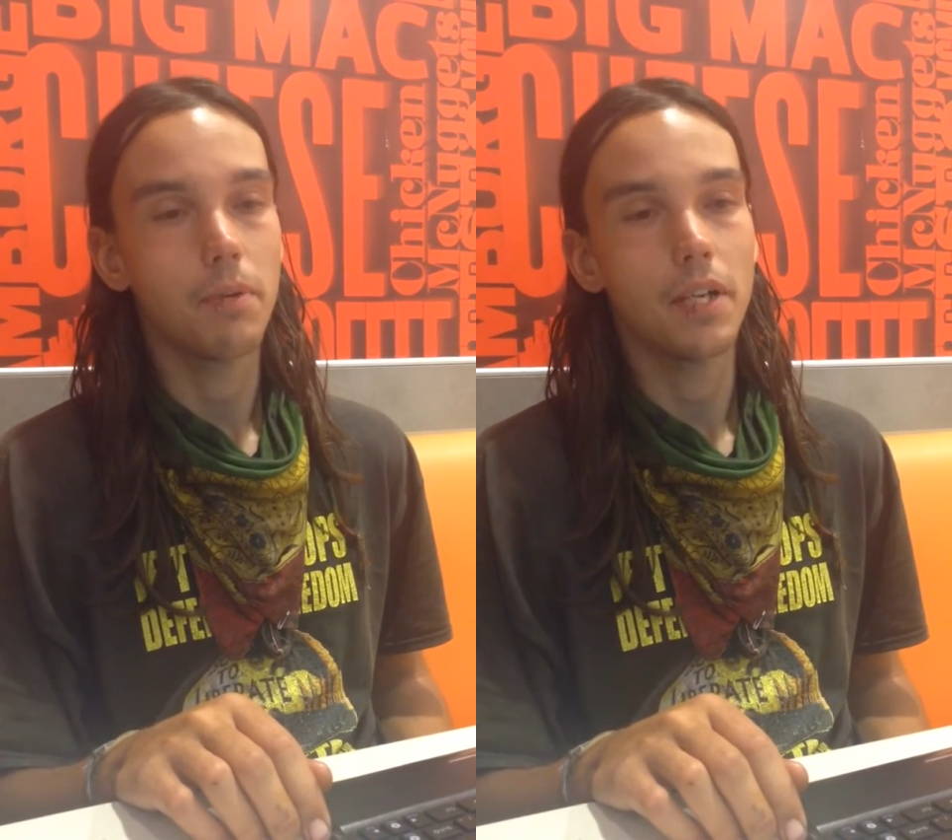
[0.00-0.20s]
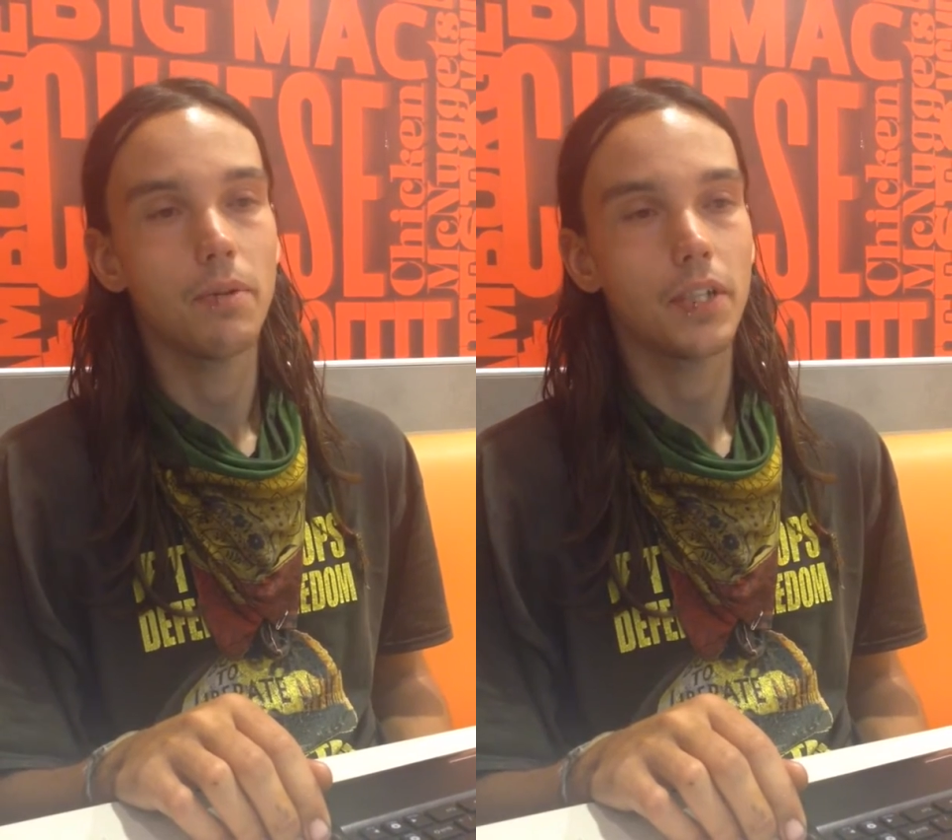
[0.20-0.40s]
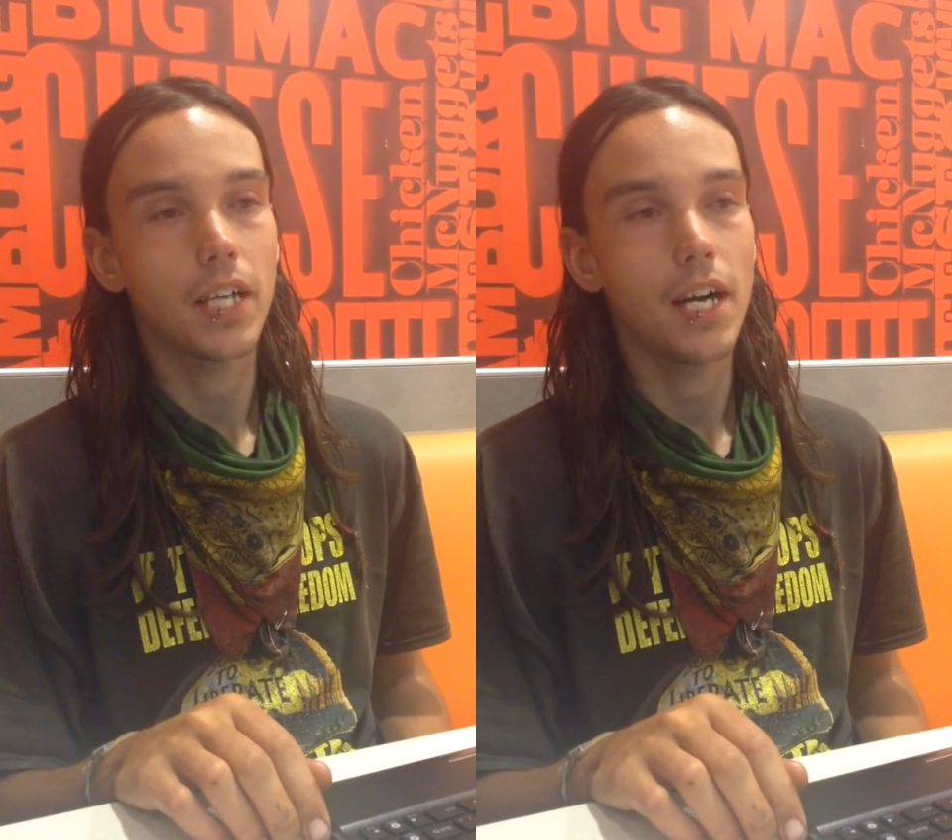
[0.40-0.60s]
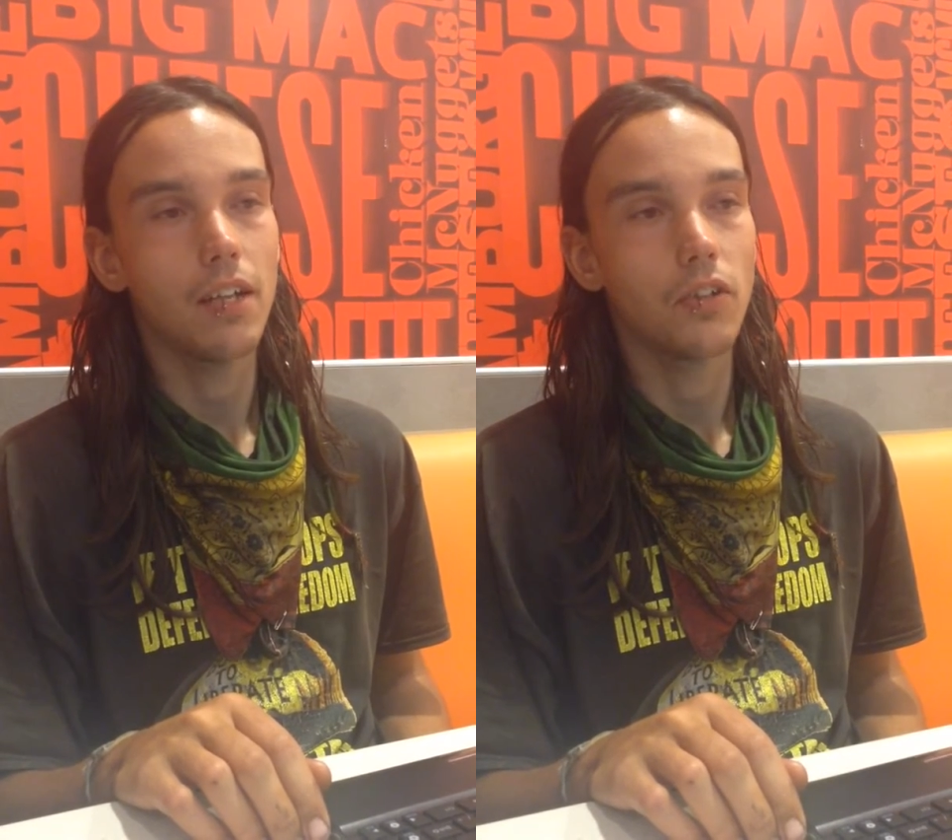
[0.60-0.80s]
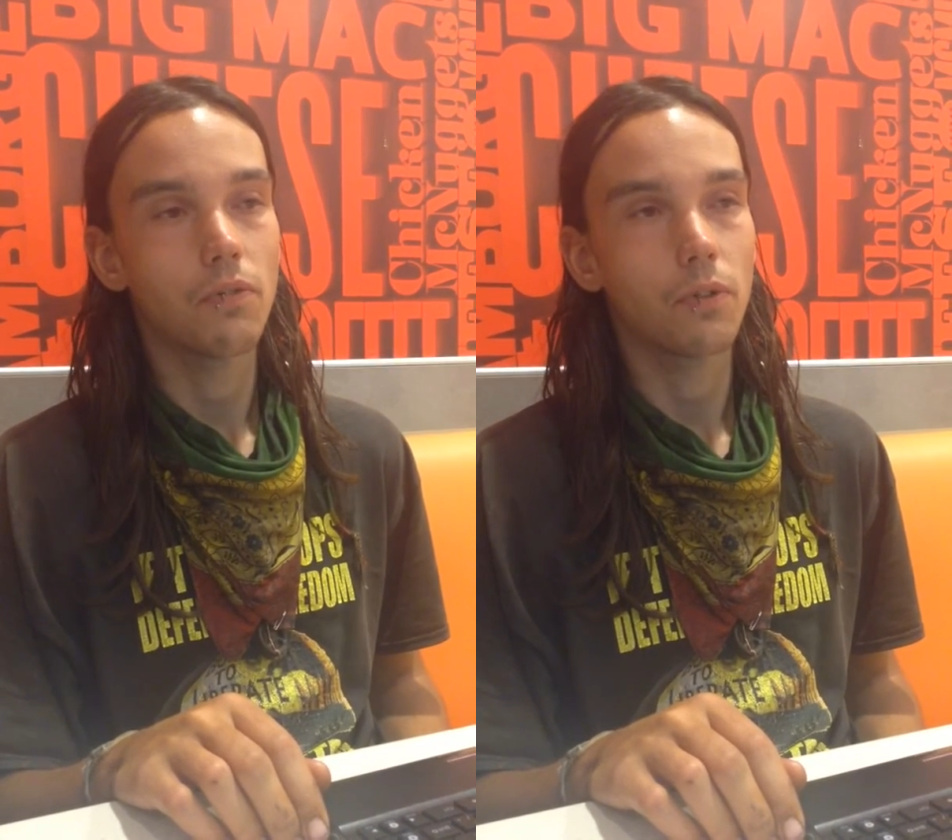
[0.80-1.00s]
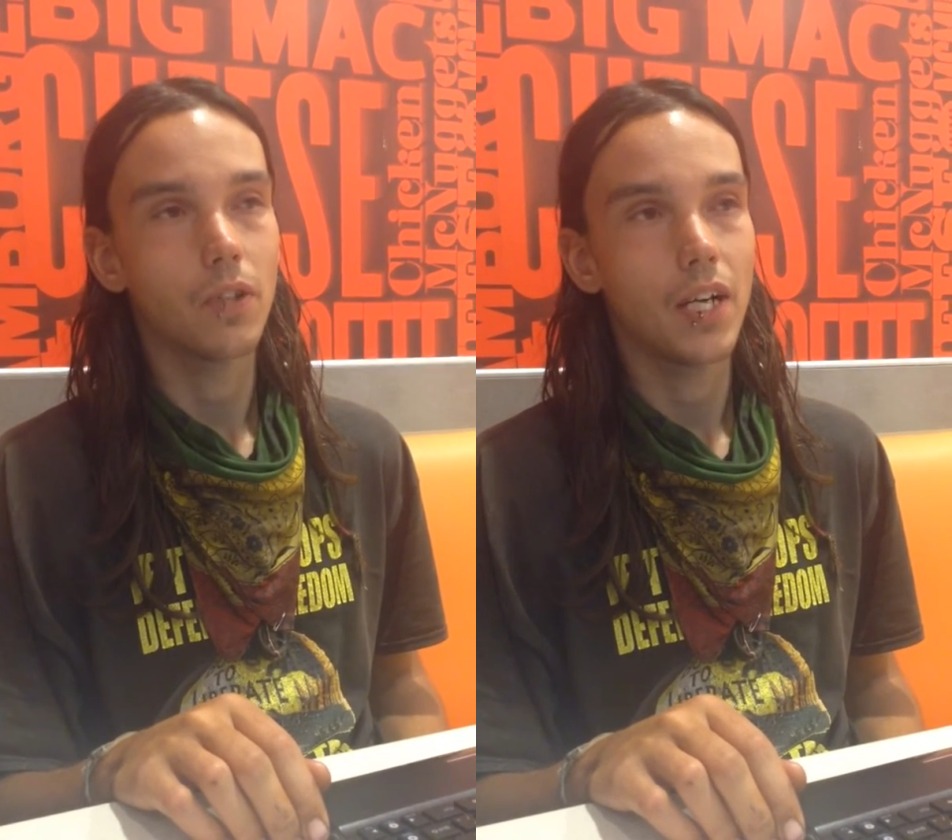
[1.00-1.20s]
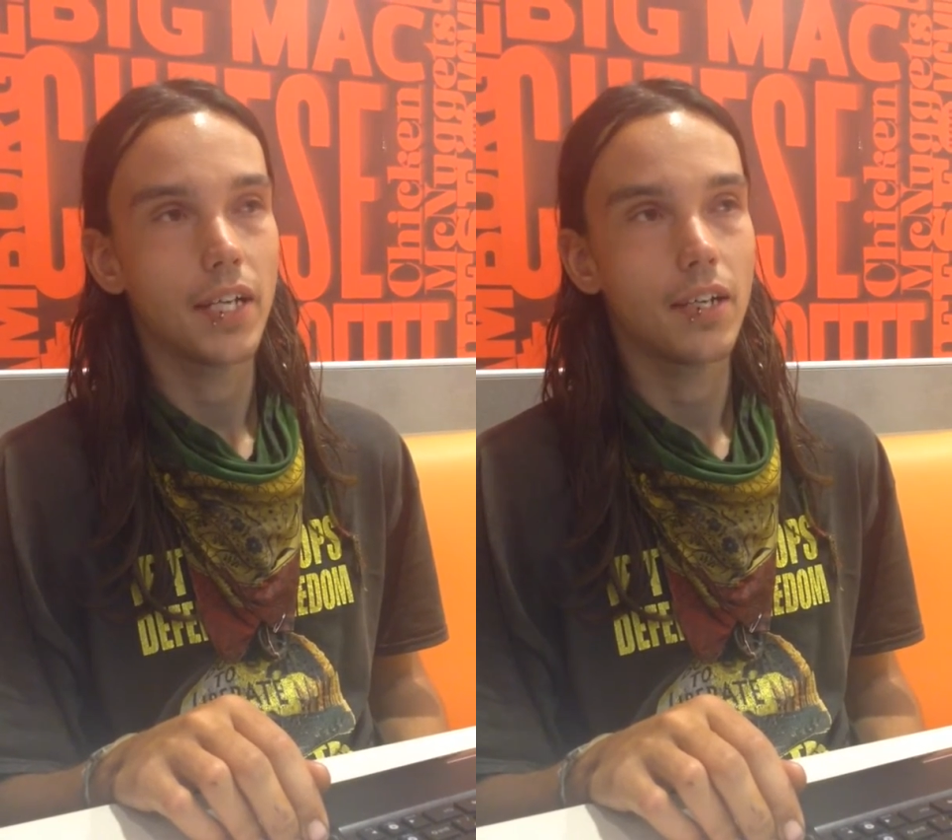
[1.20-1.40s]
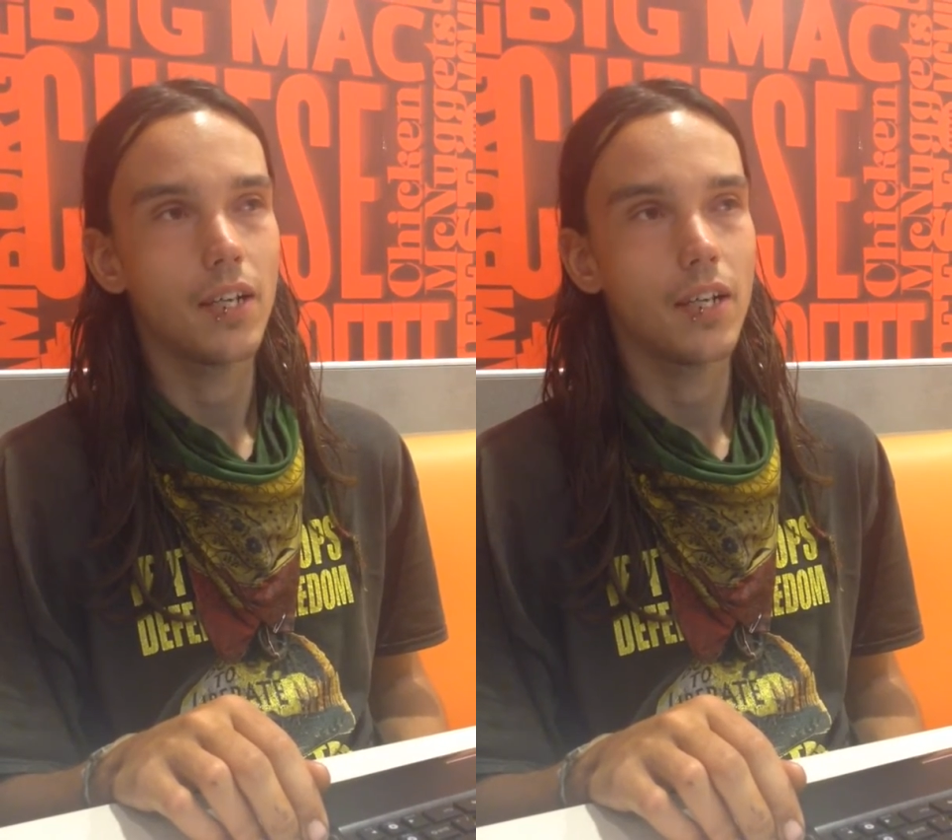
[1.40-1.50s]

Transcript: but he went to college for like